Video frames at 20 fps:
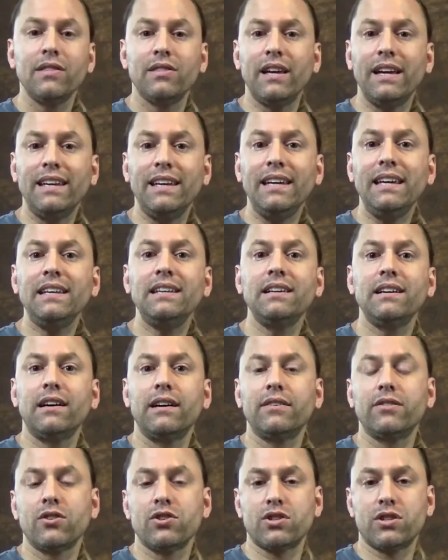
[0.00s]
they need to
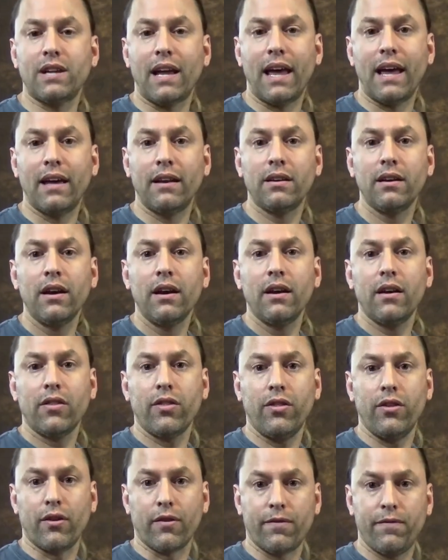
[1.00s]
understand
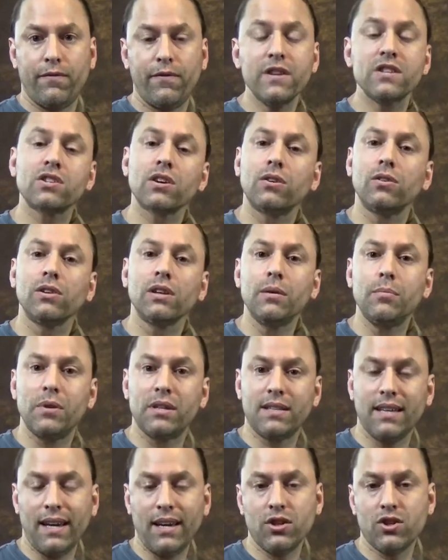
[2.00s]
their physical
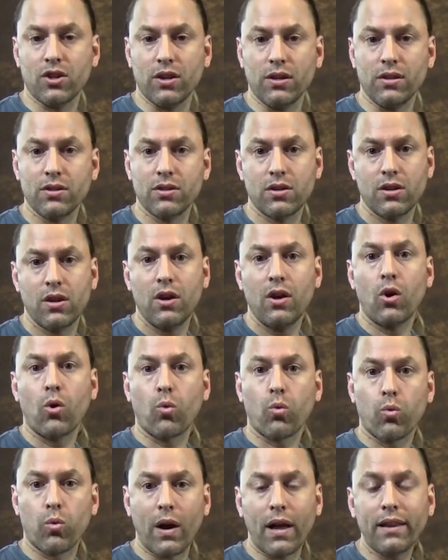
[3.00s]
limitations
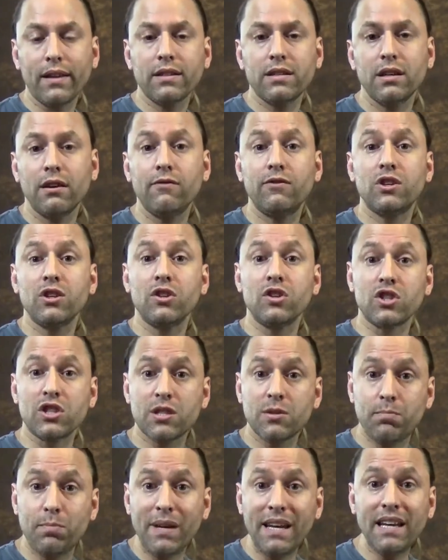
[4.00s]
relative to the
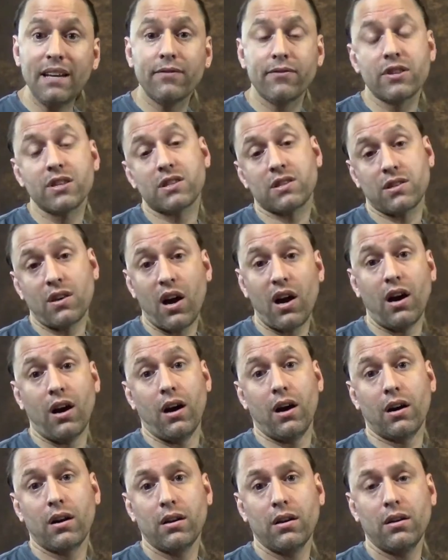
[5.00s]
speed of the
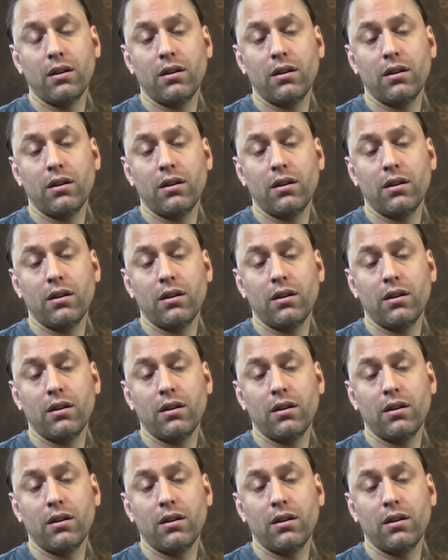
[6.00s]
song.